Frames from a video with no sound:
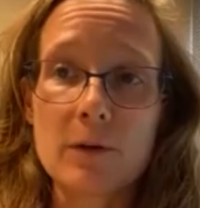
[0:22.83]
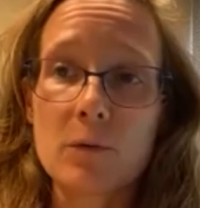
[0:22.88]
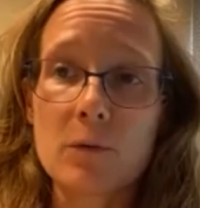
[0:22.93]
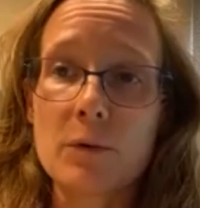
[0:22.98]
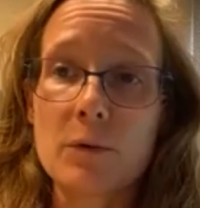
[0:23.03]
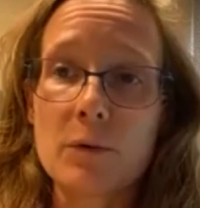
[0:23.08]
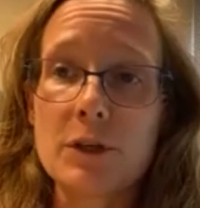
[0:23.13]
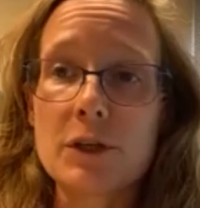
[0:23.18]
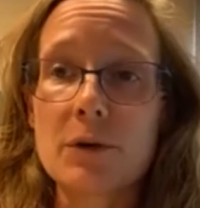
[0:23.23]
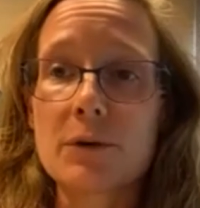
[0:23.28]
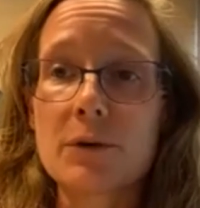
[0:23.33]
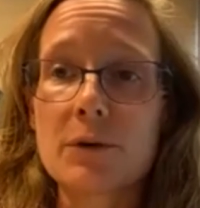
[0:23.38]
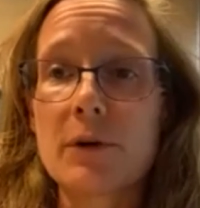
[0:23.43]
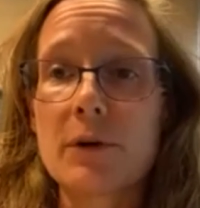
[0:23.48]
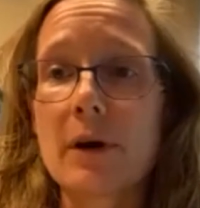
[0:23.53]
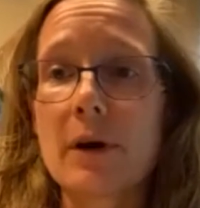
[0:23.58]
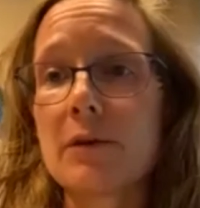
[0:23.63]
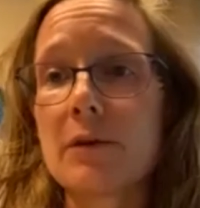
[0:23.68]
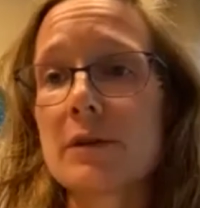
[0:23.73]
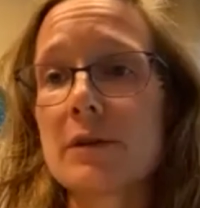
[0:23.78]
We don't know
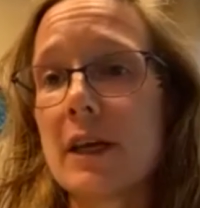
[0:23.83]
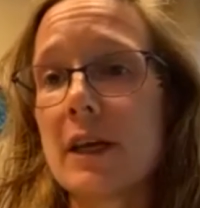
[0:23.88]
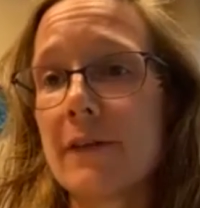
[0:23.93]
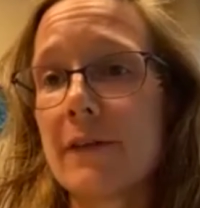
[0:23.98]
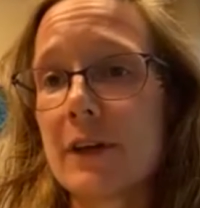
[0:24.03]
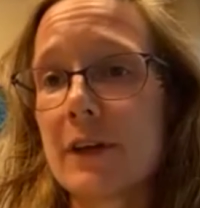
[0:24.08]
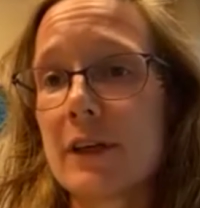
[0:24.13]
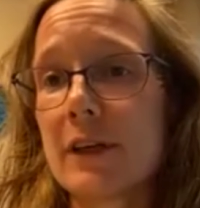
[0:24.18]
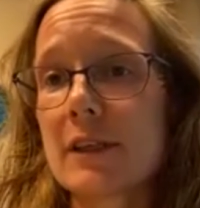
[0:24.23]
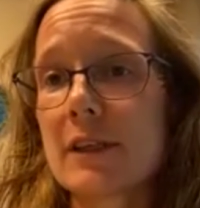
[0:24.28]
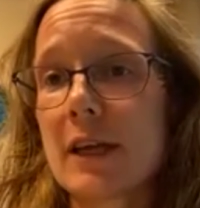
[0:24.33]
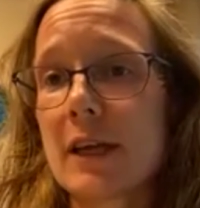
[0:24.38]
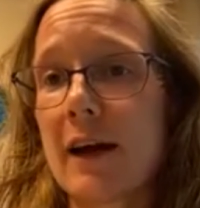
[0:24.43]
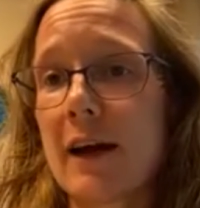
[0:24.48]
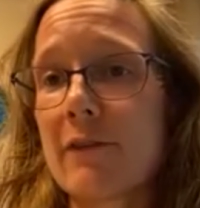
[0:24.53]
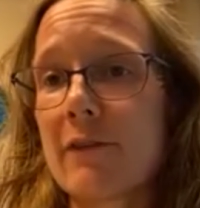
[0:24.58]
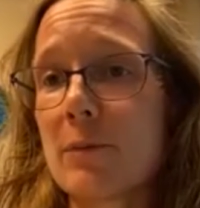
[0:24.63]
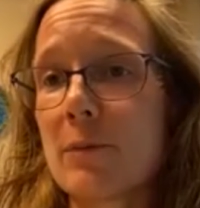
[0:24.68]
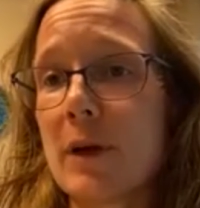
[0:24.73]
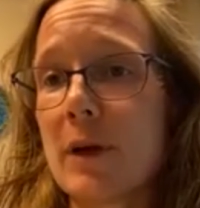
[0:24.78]
how safe it is to have
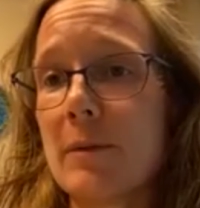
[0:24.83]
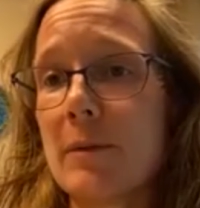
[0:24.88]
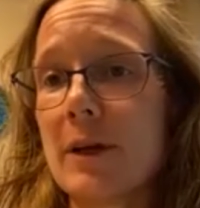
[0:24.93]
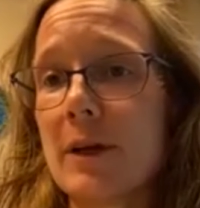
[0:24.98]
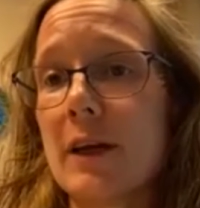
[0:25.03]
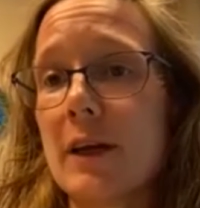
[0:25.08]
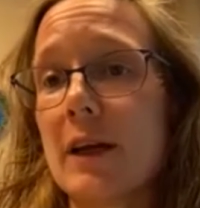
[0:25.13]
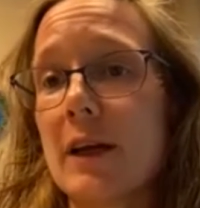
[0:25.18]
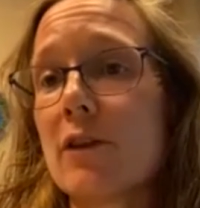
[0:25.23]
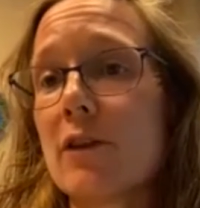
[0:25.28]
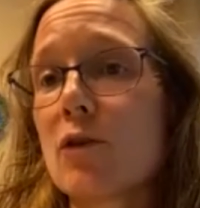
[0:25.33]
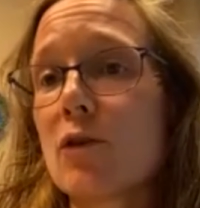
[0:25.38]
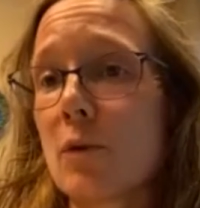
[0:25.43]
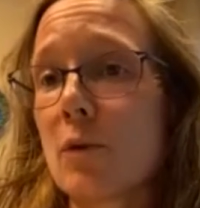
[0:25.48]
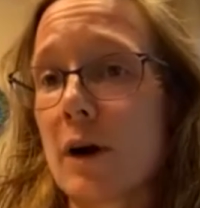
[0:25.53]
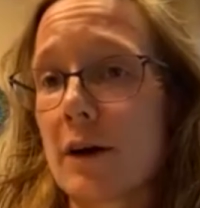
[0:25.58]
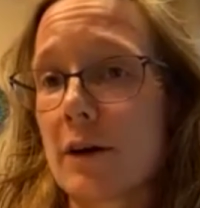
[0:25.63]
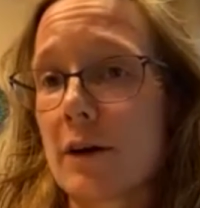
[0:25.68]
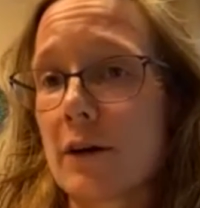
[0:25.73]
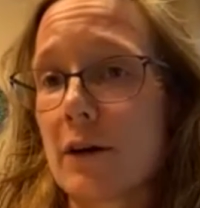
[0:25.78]
a baby in the
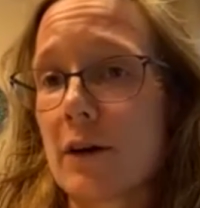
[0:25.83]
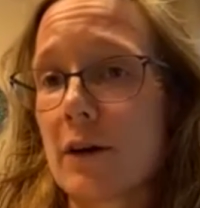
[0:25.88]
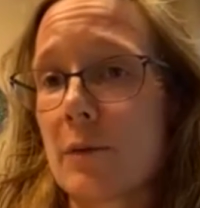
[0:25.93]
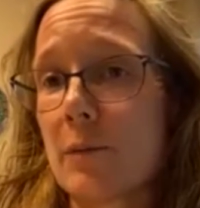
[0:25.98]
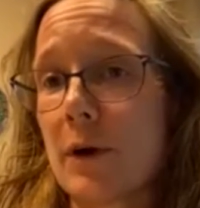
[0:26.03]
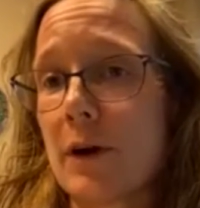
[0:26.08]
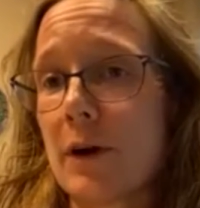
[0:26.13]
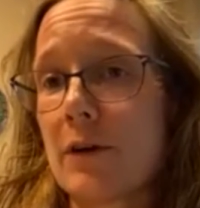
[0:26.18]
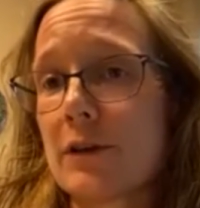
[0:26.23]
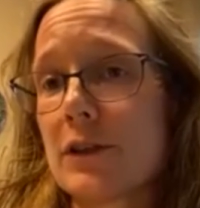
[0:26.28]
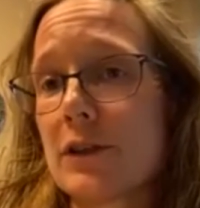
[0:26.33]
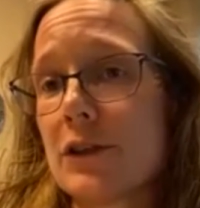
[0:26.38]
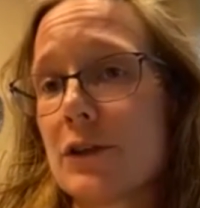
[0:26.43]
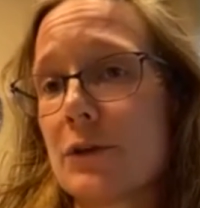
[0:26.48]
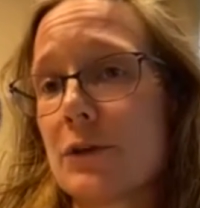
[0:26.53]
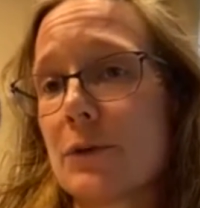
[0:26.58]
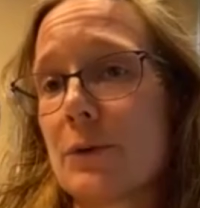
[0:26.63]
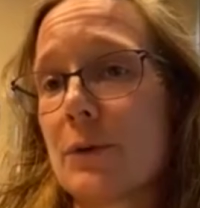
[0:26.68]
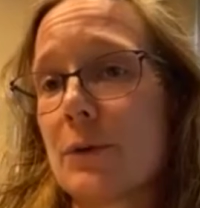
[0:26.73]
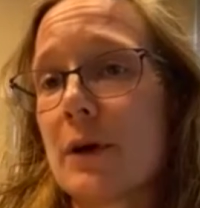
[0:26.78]
water compared
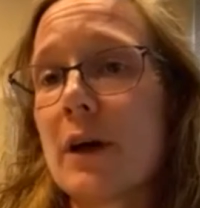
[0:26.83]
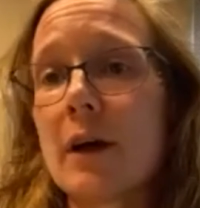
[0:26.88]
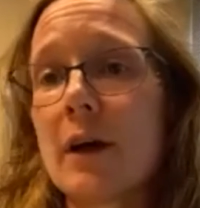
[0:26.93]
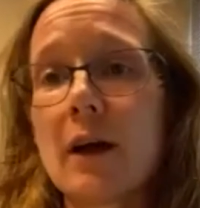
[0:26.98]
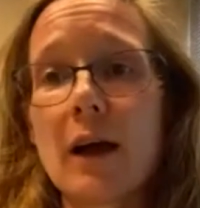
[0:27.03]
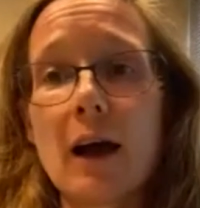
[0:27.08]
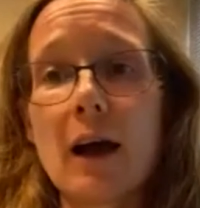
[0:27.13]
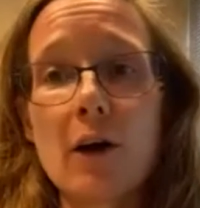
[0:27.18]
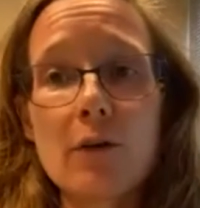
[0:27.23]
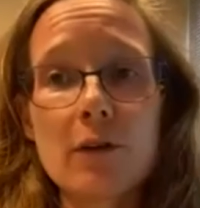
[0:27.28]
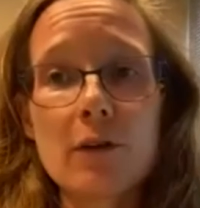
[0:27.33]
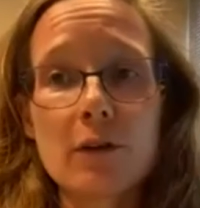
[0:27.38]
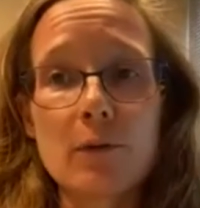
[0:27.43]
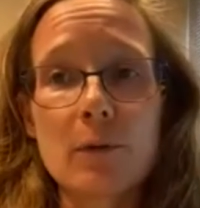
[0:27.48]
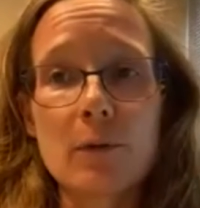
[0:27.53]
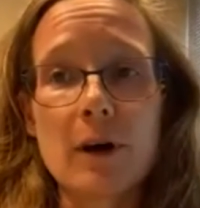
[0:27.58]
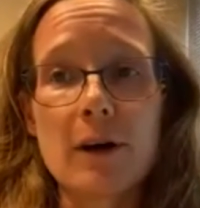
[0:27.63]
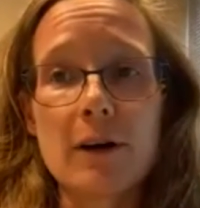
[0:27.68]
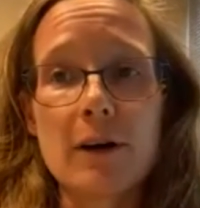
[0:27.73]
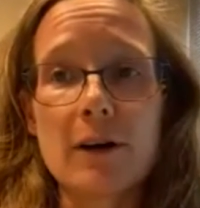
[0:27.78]
to out of the
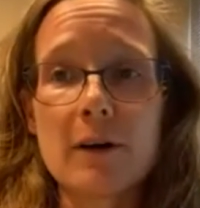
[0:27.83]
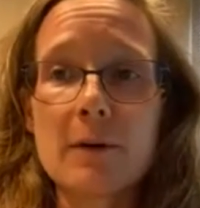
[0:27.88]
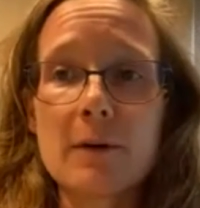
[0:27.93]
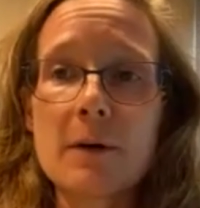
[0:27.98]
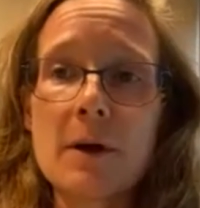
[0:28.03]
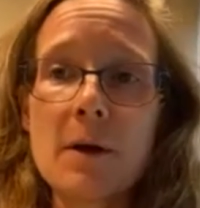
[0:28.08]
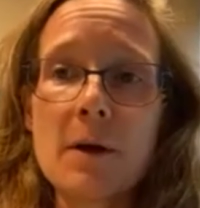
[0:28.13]
water.